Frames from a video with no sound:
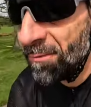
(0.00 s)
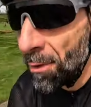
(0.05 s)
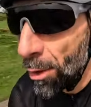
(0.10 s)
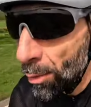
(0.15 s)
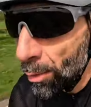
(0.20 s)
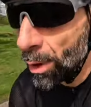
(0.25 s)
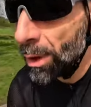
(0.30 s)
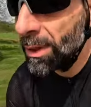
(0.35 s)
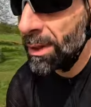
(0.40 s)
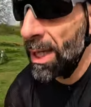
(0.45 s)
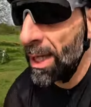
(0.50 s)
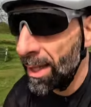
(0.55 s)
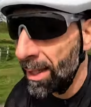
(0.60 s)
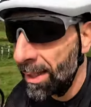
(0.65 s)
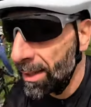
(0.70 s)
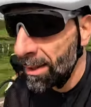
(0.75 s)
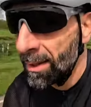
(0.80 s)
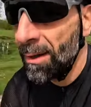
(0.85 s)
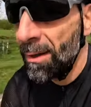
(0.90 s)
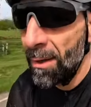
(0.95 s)
forward,
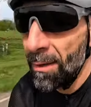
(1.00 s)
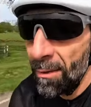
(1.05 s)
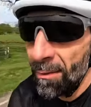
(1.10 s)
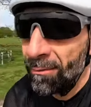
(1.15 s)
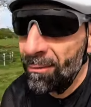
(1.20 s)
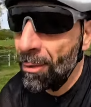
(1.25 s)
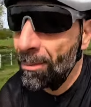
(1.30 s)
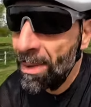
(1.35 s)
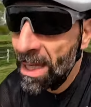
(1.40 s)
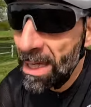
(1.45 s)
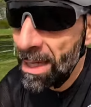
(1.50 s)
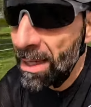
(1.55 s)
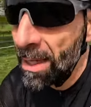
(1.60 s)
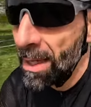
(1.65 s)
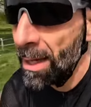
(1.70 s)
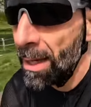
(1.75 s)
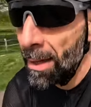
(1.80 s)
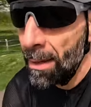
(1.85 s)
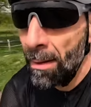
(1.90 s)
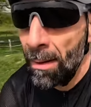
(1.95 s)
for me,
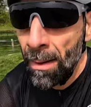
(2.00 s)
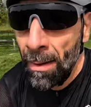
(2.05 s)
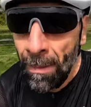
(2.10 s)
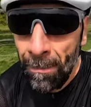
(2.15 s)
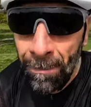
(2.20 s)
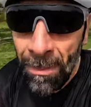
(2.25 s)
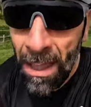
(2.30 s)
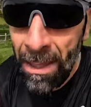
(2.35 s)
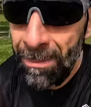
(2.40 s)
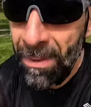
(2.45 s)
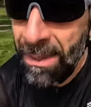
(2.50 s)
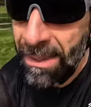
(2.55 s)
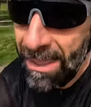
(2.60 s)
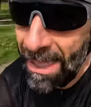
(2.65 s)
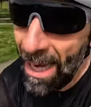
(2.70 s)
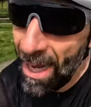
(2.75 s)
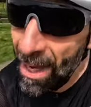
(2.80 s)
maybe the